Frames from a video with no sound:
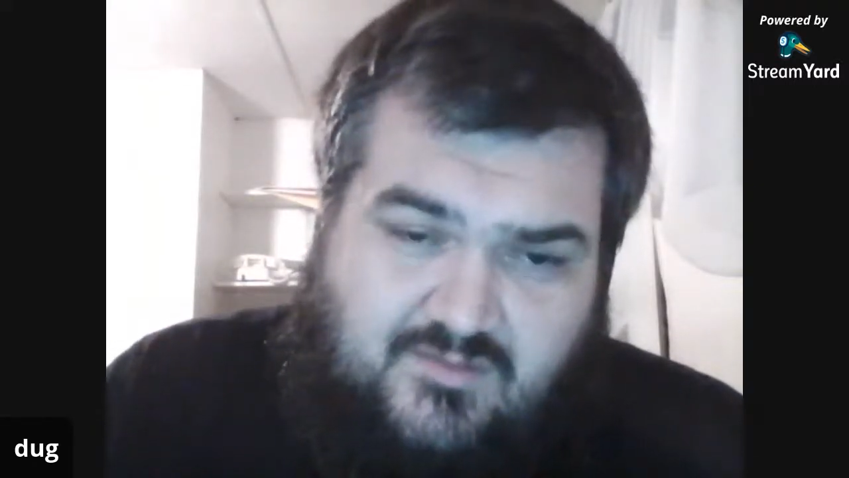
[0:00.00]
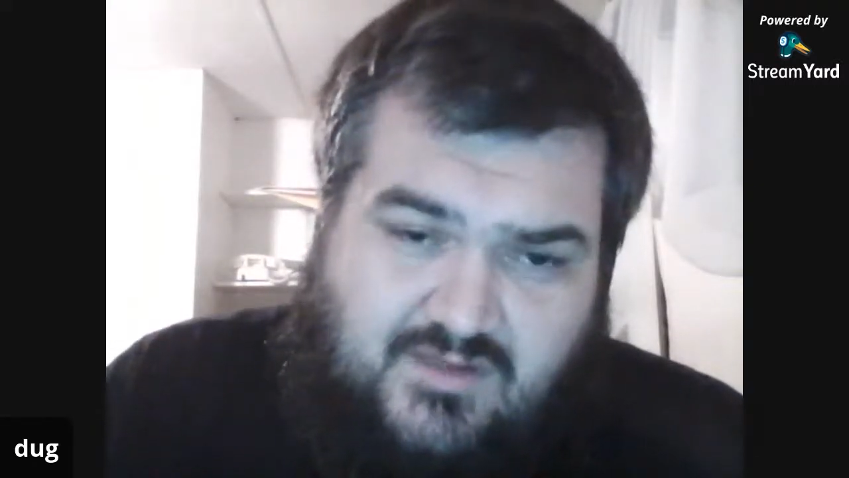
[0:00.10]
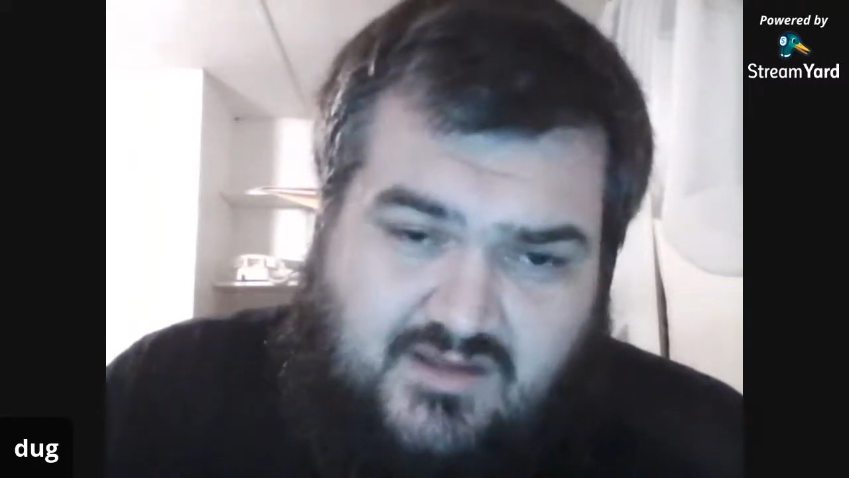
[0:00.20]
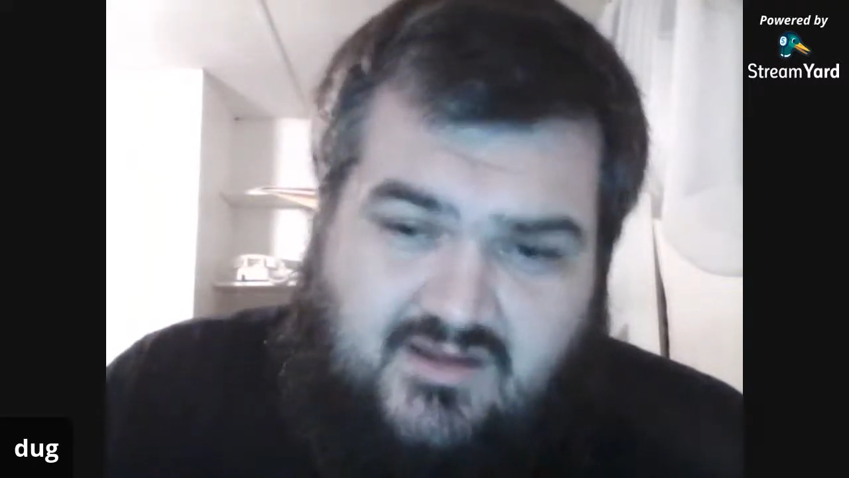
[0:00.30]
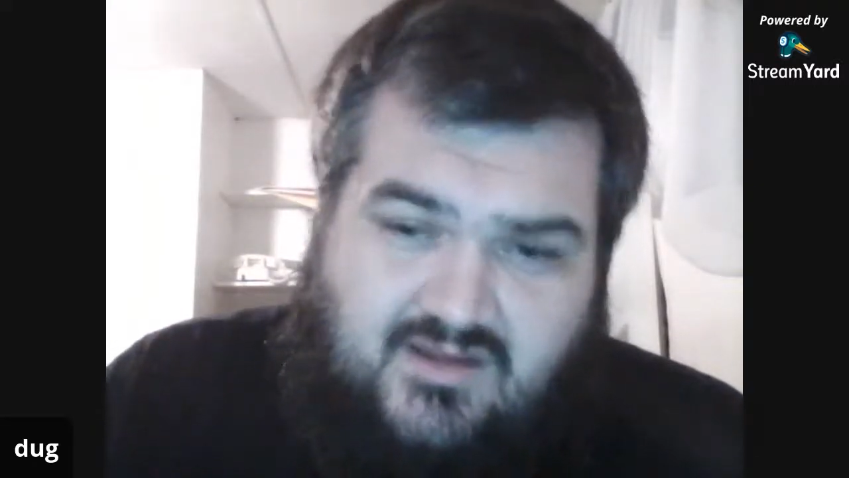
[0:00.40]

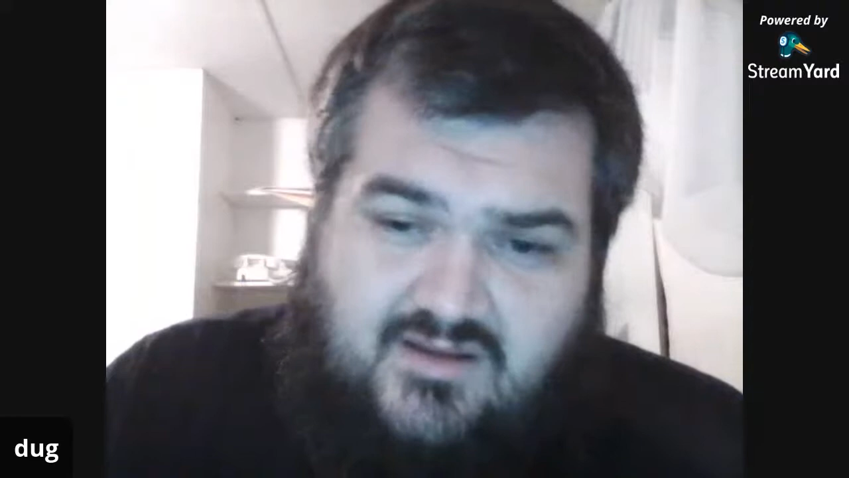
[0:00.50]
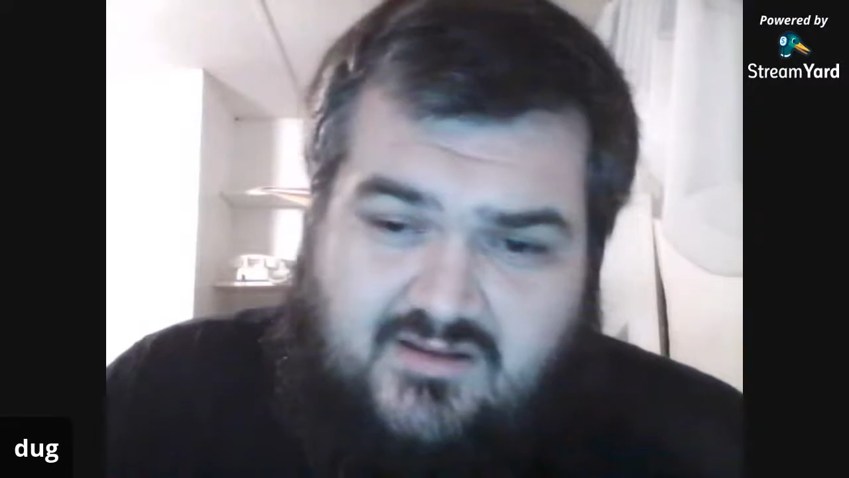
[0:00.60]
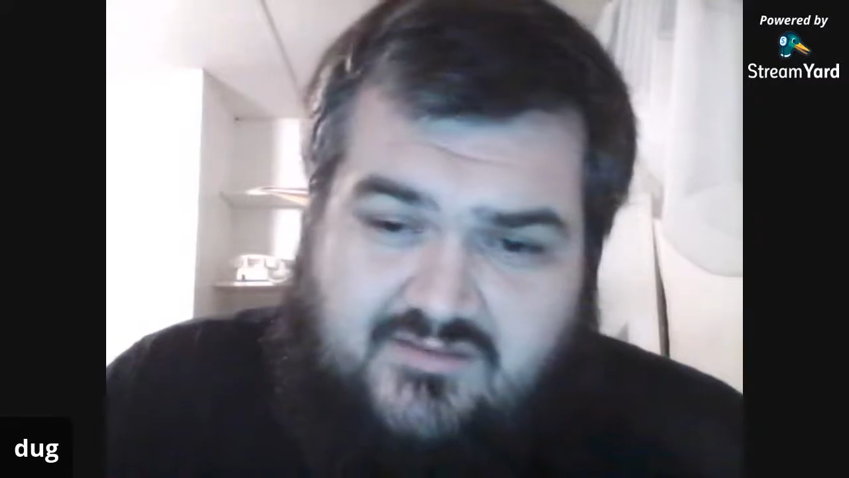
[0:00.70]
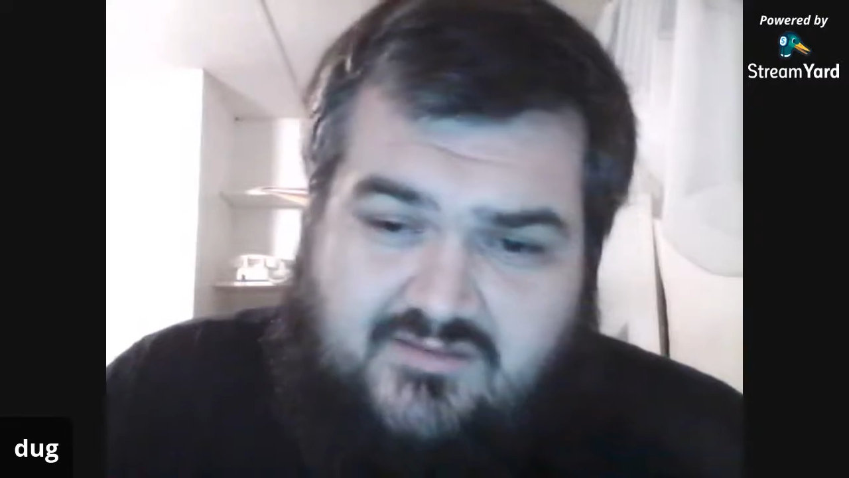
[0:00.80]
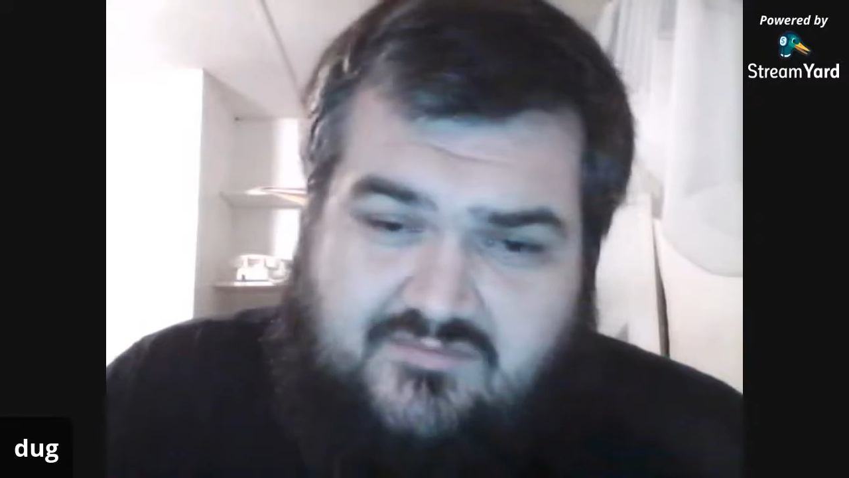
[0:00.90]

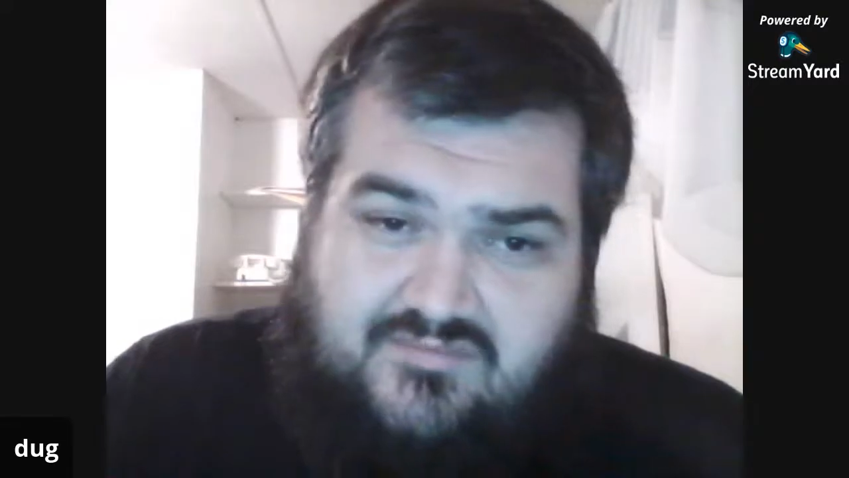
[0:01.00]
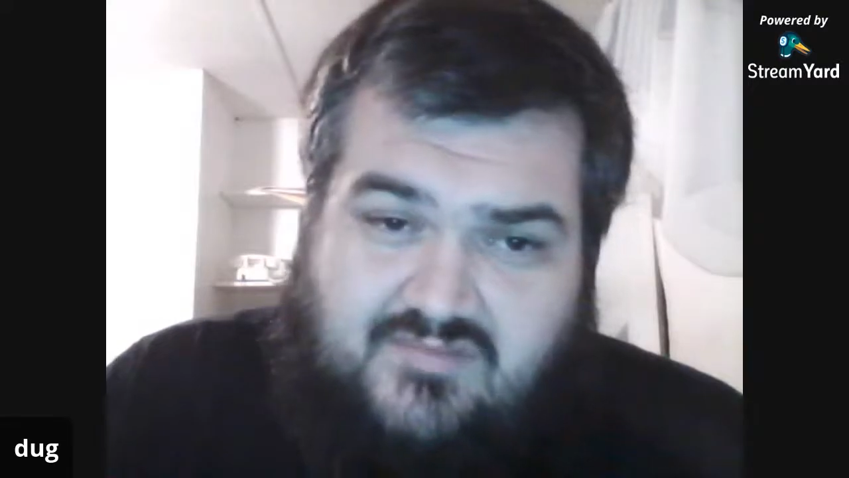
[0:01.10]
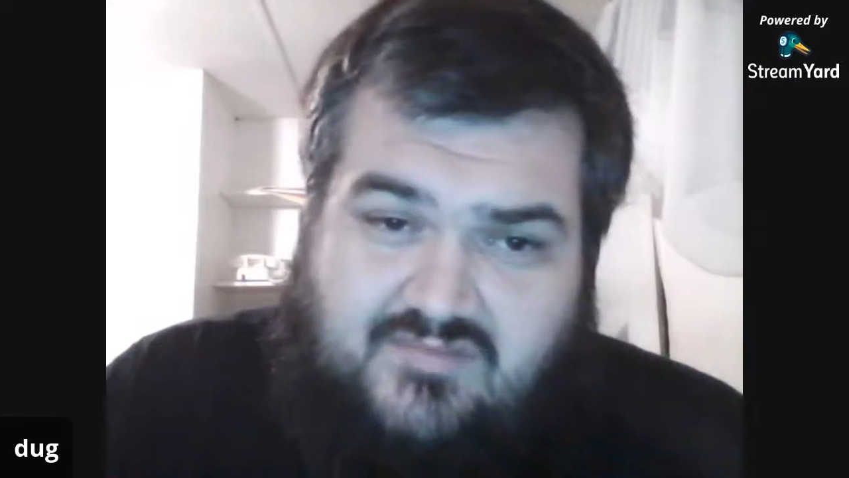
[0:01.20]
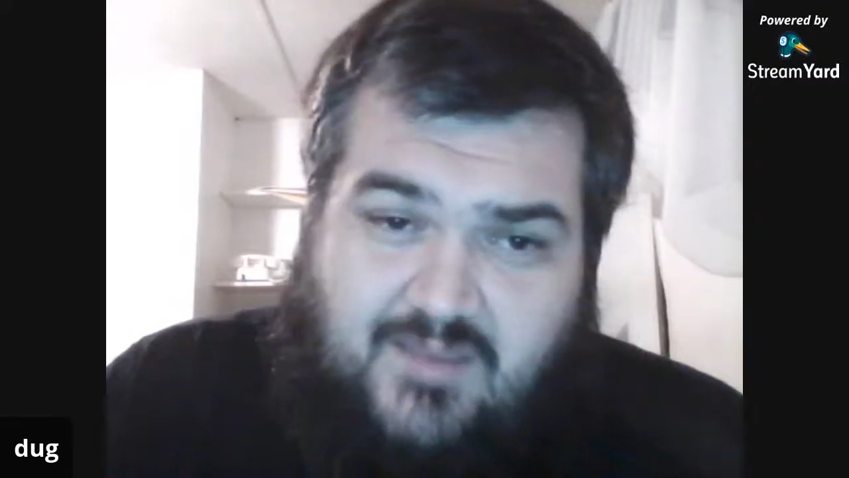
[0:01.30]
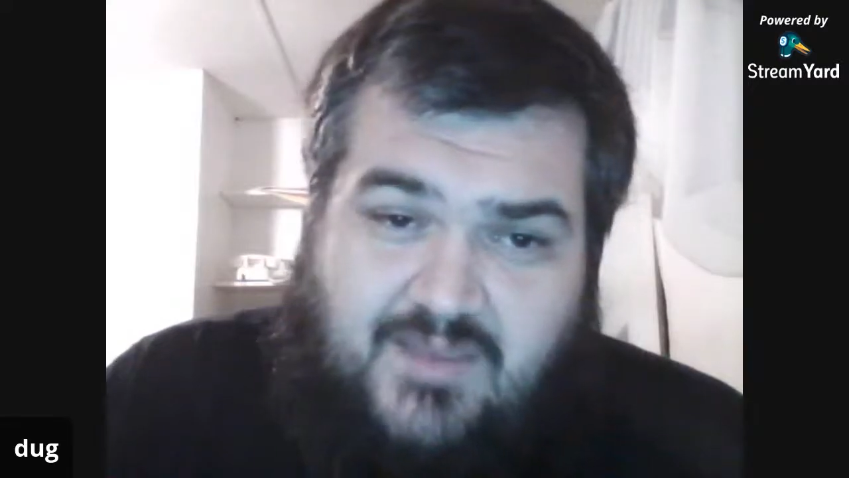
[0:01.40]

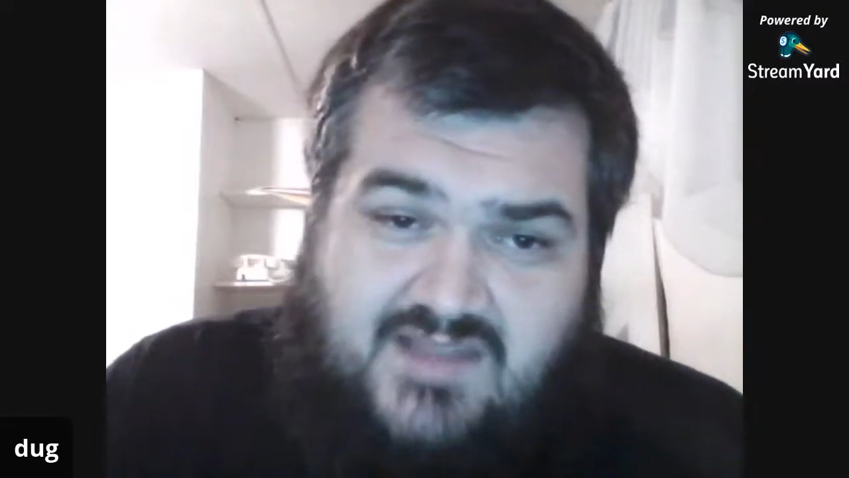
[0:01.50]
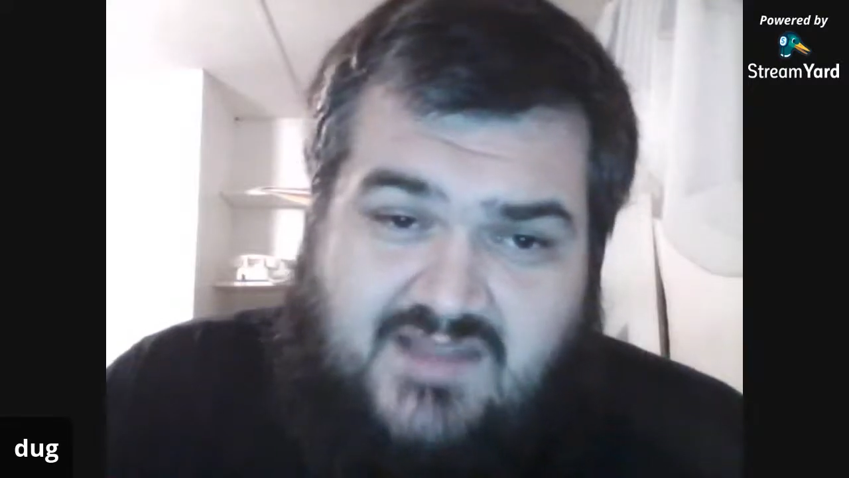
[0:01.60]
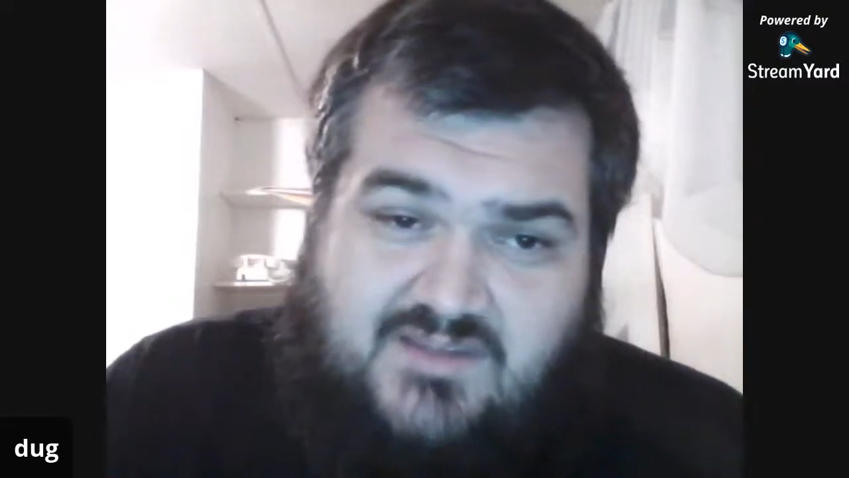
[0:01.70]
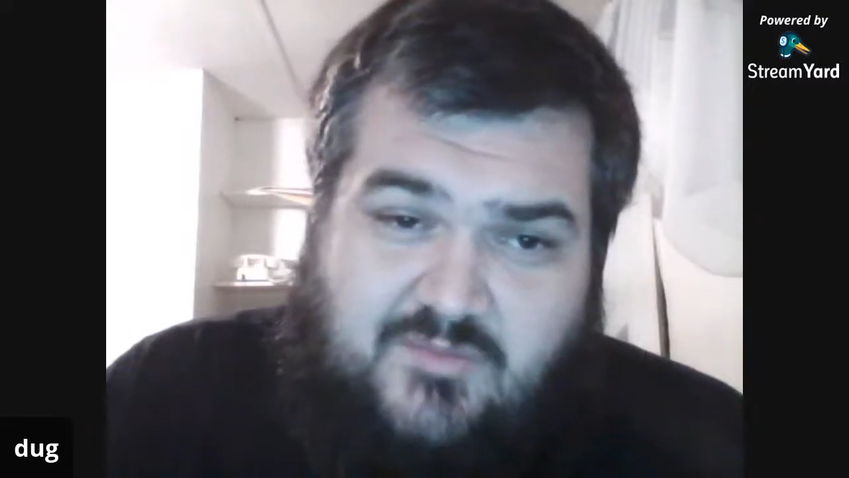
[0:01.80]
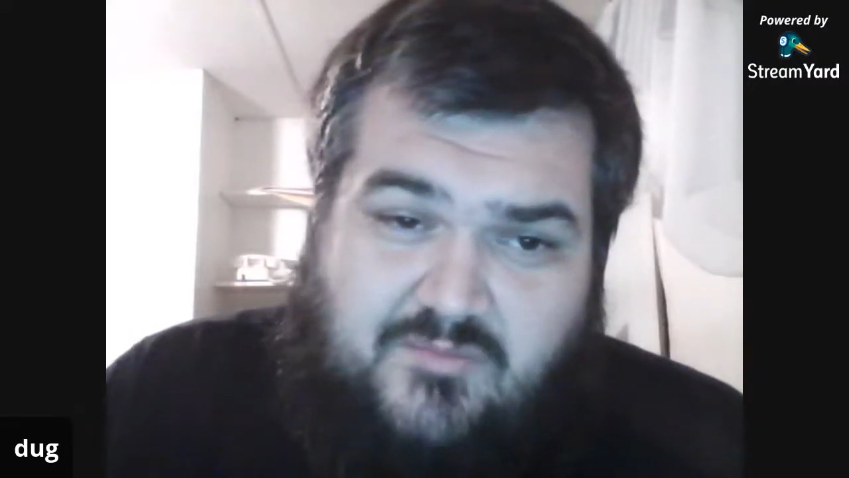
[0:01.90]
I paid
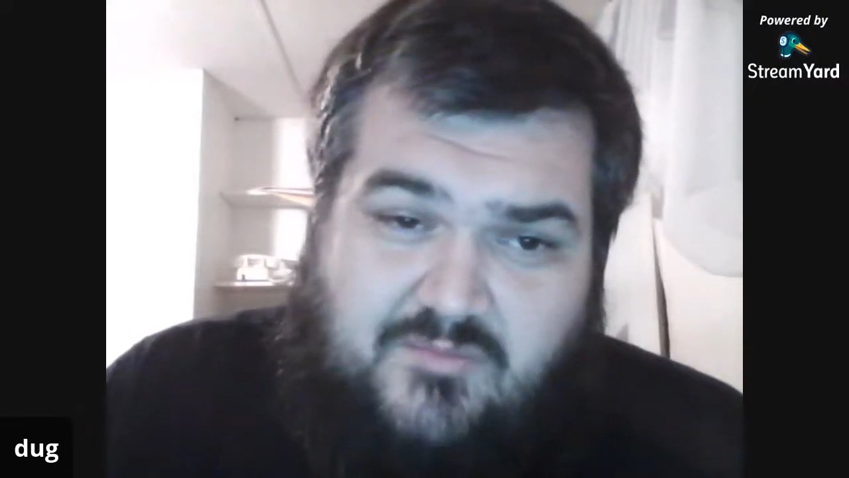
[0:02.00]
some